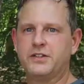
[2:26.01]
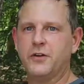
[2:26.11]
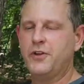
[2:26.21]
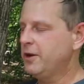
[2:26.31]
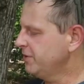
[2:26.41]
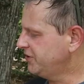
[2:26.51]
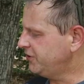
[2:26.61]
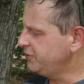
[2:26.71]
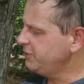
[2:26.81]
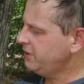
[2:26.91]
So number
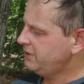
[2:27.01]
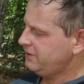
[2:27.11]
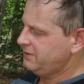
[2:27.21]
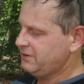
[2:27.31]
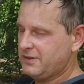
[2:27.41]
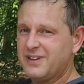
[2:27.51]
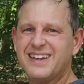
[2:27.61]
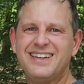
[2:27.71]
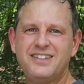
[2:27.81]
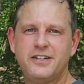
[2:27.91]
two,
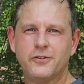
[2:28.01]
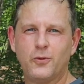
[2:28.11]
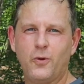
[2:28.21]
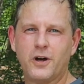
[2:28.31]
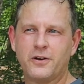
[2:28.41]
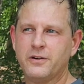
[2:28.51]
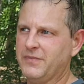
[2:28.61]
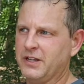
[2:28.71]
easy on the water.